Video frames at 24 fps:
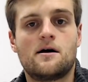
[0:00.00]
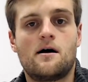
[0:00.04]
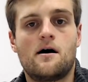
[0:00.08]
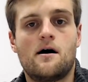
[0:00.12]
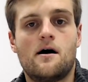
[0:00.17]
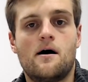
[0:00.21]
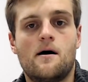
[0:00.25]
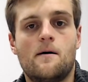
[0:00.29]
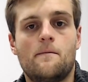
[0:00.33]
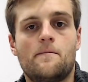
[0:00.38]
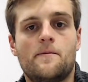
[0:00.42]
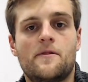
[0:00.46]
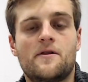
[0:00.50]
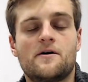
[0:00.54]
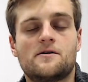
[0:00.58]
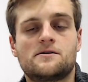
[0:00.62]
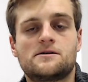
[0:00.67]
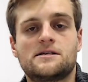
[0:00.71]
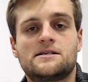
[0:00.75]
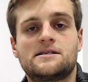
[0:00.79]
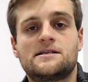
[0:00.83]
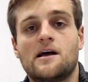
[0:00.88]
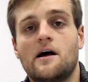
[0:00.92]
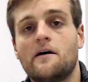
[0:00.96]
Um, there's a
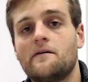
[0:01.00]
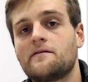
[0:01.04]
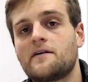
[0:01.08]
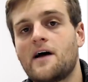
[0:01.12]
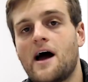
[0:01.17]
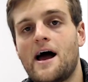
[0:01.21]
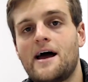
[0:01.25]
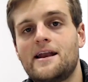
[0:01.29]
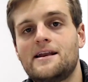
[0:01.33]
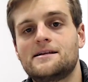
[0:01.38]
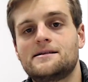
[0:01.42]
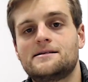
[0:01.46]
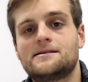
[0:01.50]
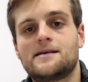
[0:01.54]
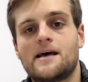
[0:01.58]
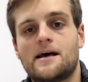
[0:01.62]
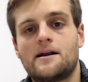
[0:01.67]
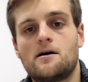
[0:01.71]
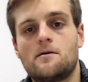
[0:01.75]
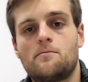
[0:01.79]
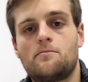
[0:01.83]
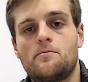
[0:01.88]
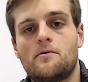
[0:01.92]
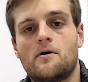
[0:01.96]
self-guided
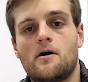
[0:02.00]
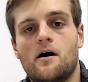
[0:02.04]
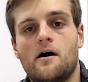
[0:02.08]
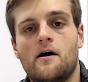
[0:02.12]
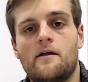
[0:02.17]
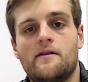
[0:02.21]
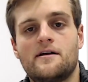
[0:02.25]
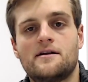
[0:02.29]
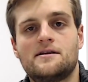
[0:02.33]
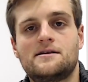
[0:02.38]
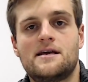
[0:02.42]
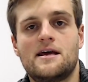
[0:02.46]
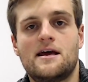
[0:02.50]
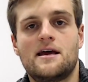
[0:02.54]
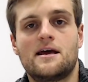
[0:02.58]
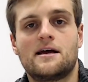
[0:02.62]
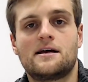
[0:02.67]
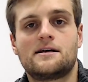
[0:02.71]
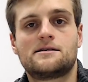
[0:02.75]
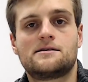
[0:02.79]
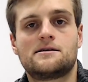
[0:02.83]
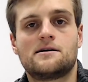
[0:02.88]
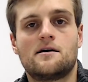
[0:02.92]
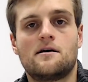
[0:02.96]
setup uh, that
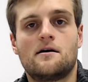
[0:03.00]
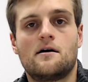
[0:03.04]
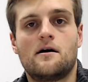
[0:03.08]
takes,